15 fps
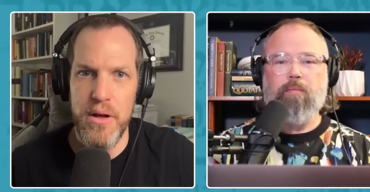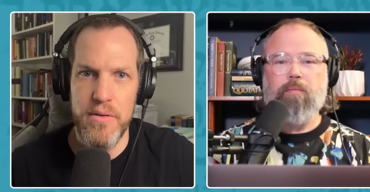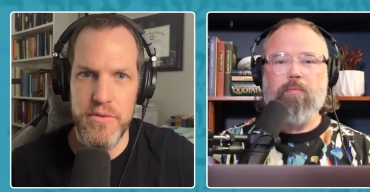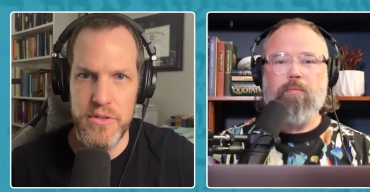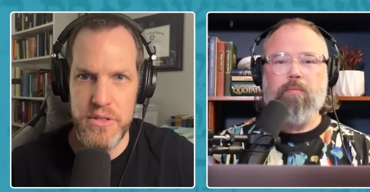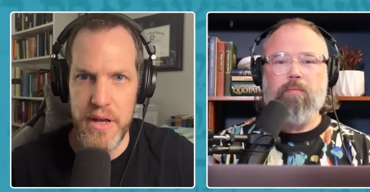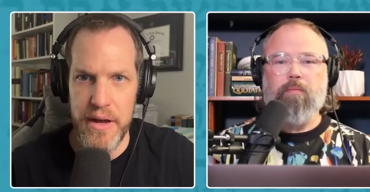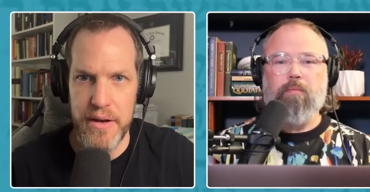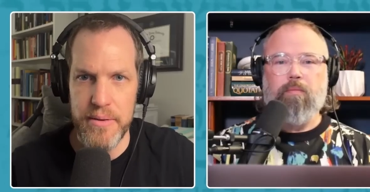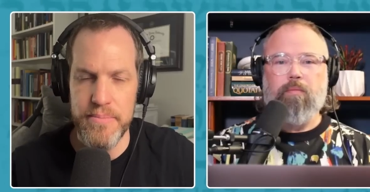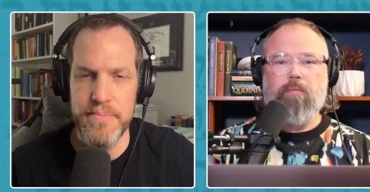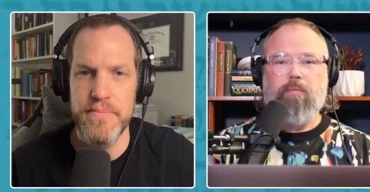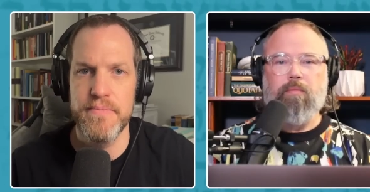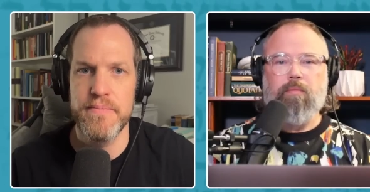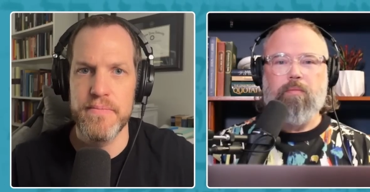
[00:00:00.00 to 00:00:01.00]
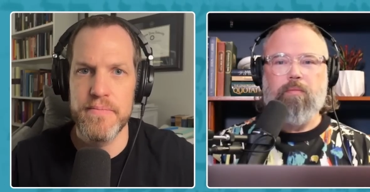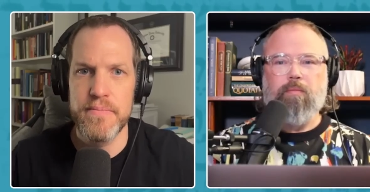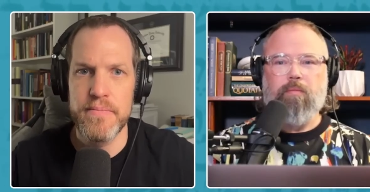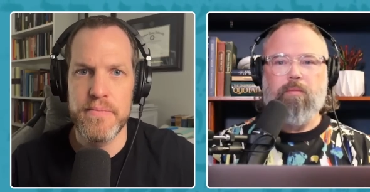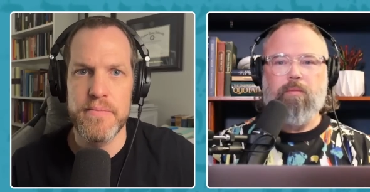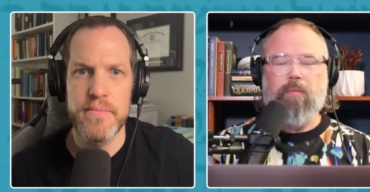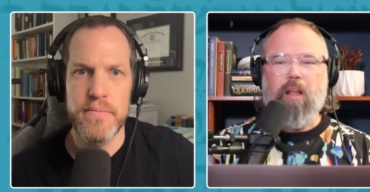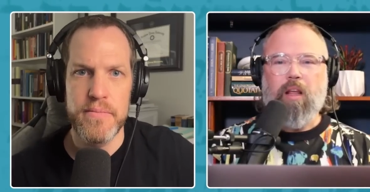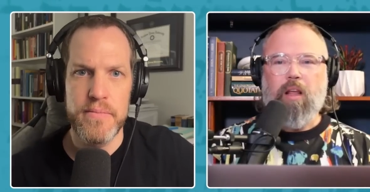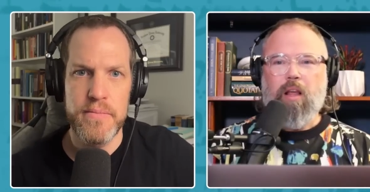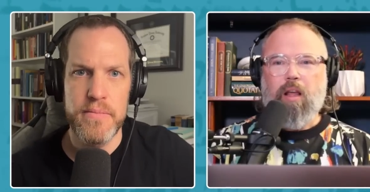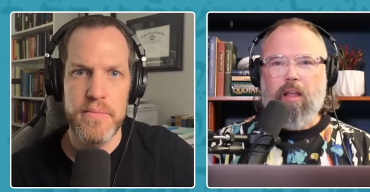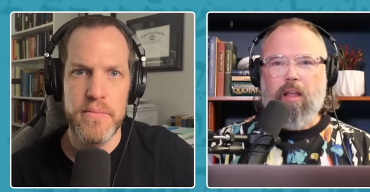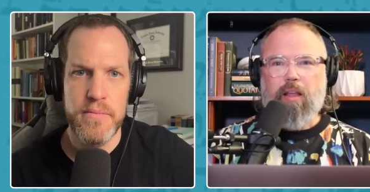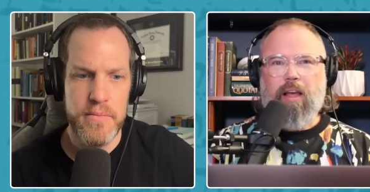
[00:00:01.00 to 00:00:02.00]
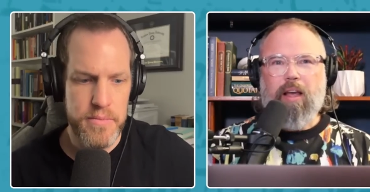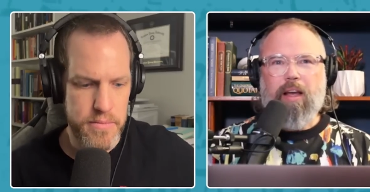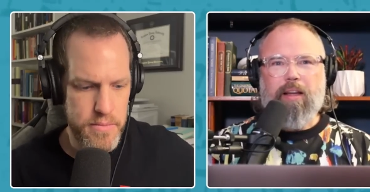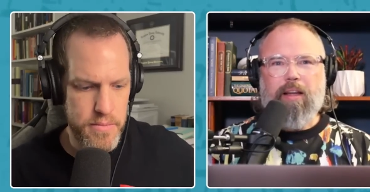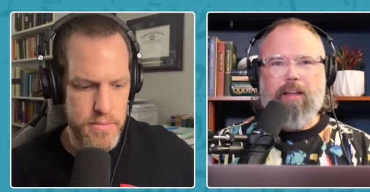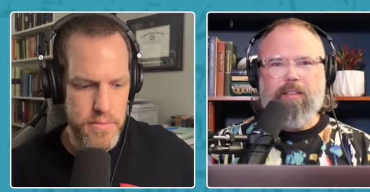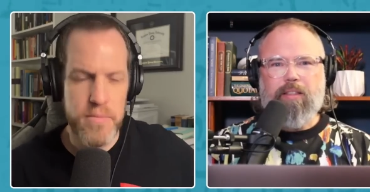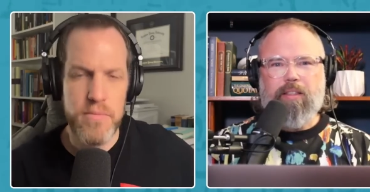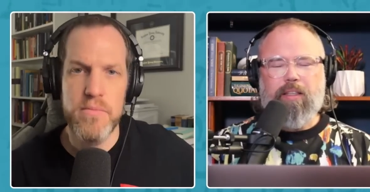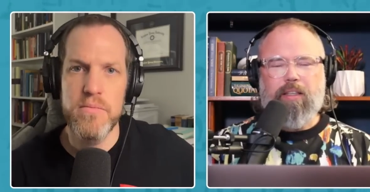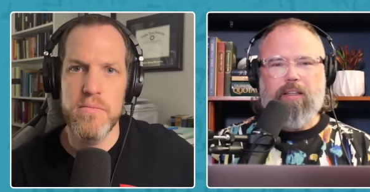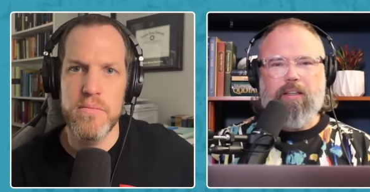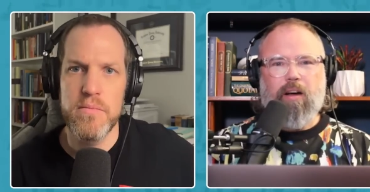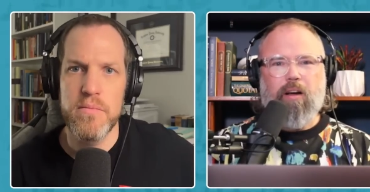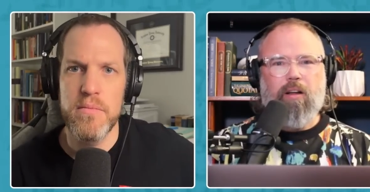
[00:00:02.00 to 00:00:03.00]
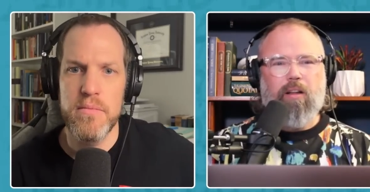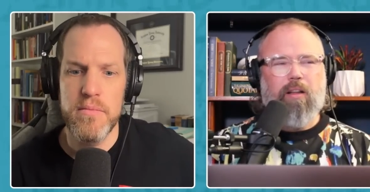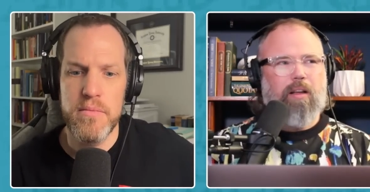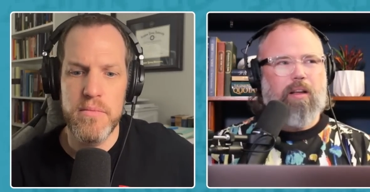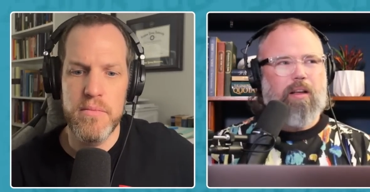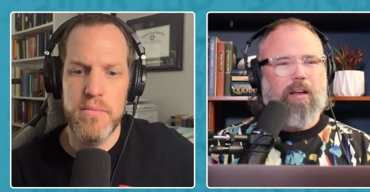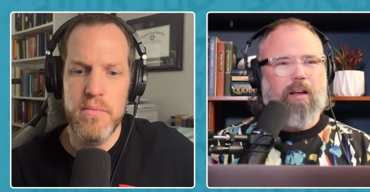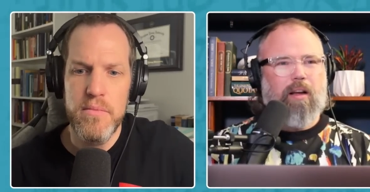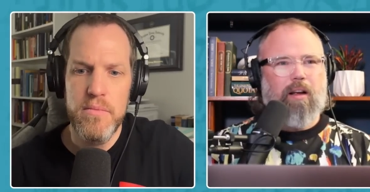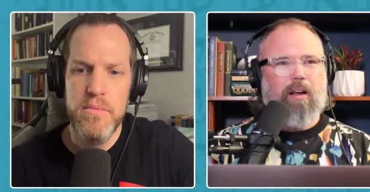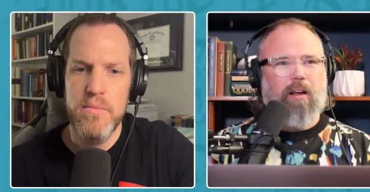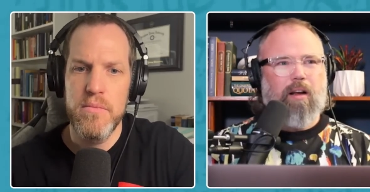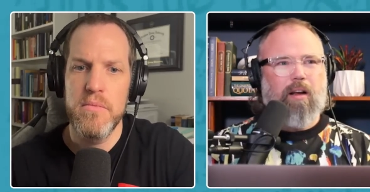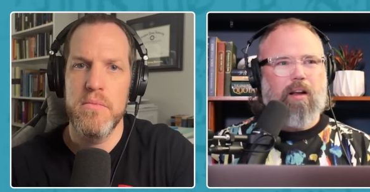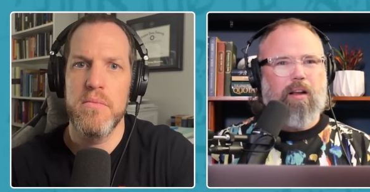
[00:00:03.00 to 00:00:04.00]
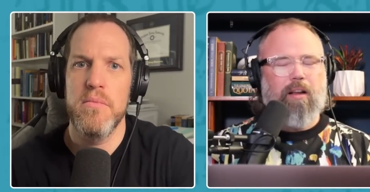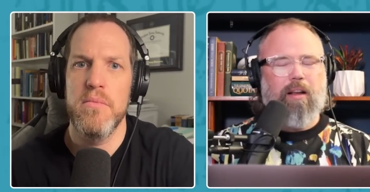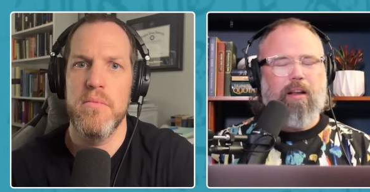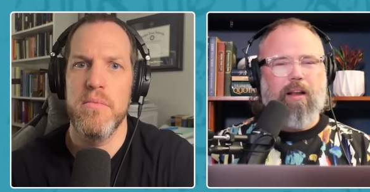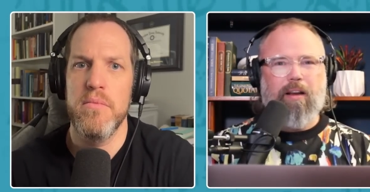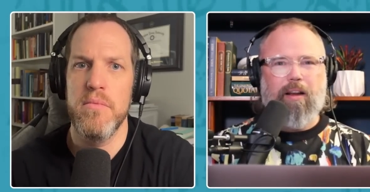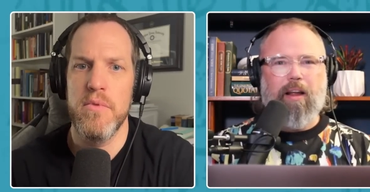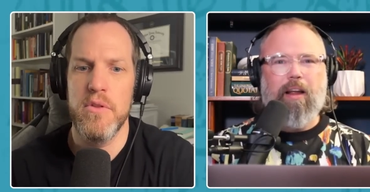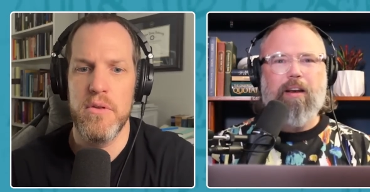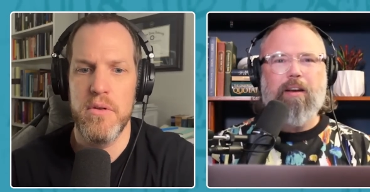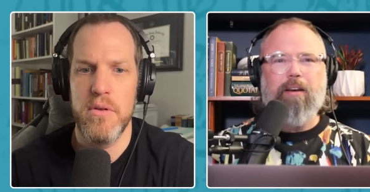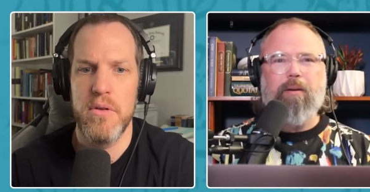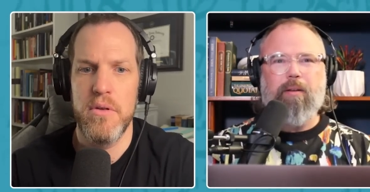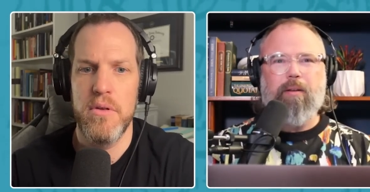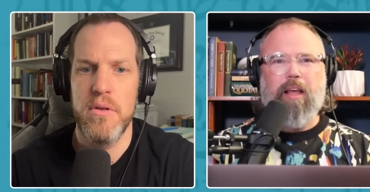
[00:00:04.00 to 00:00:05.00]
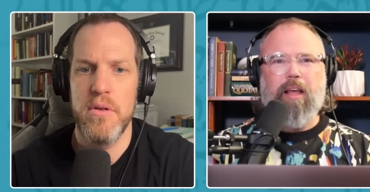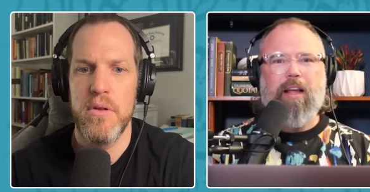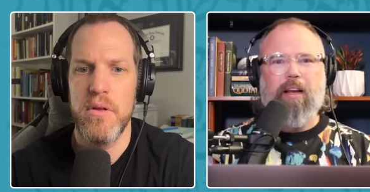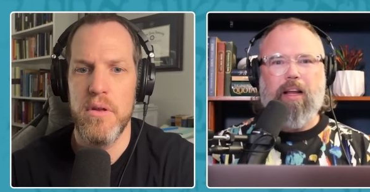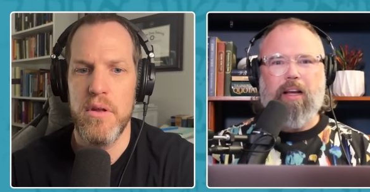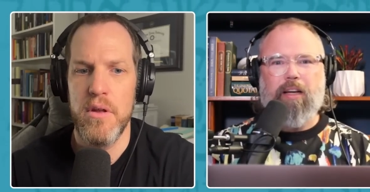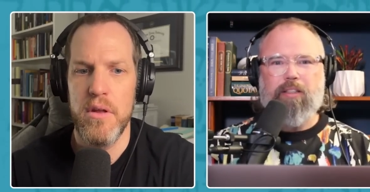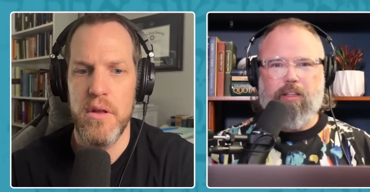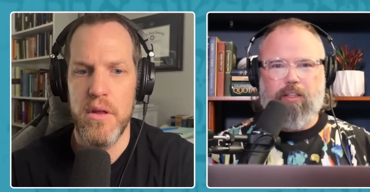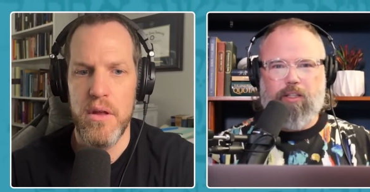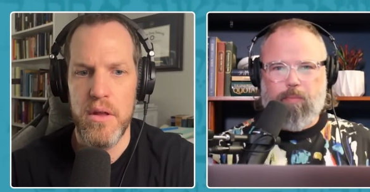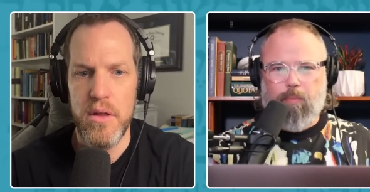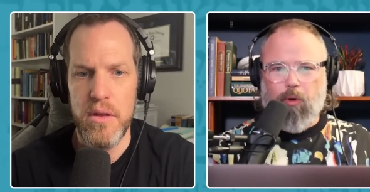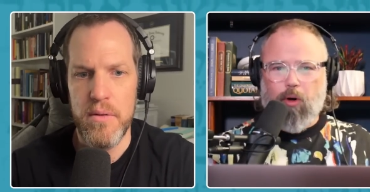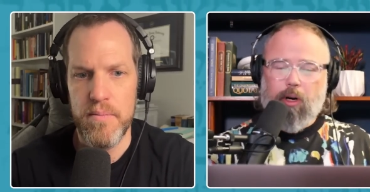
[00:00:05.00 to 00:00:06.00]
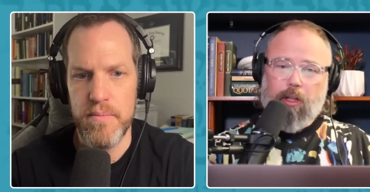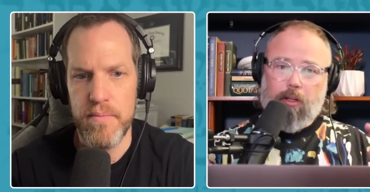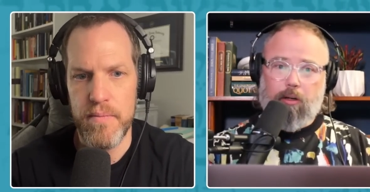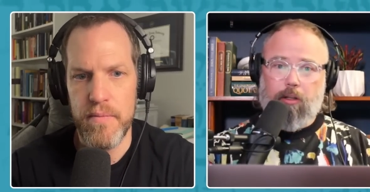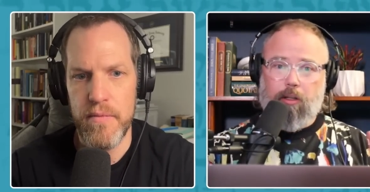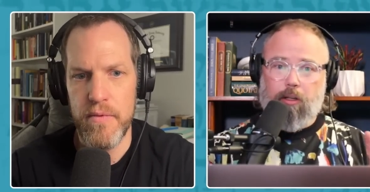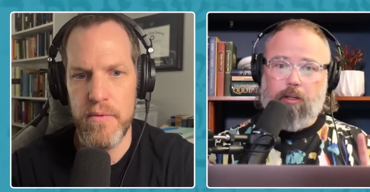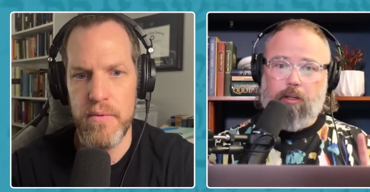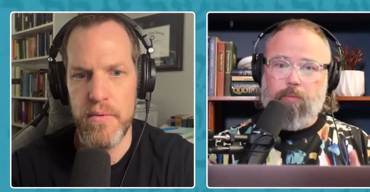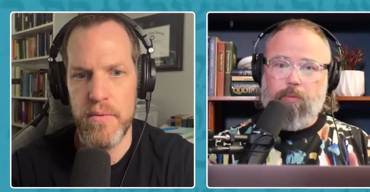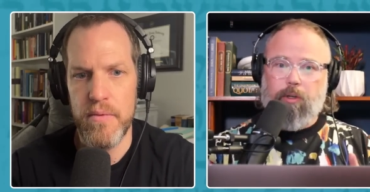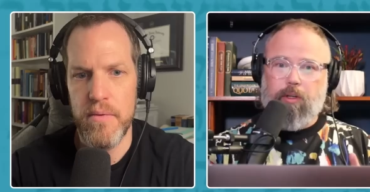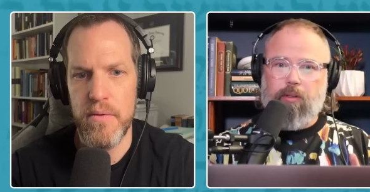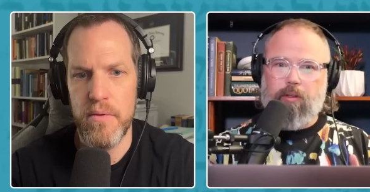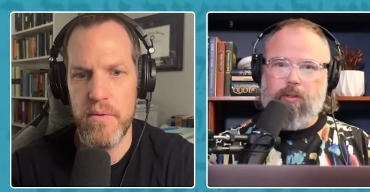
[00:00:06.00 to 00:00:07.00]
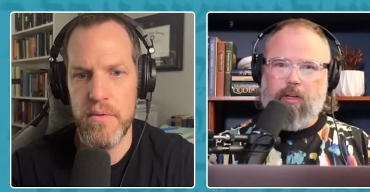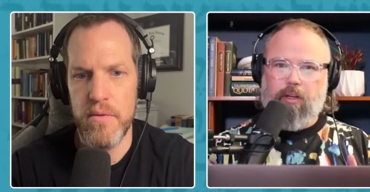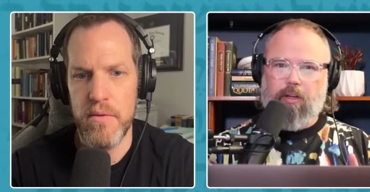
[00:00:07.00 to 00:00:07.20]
Speaker 1: of Sodom.
Speaker 2: Yeah, indeed. Uh, it, and that actually, spoiler alert, will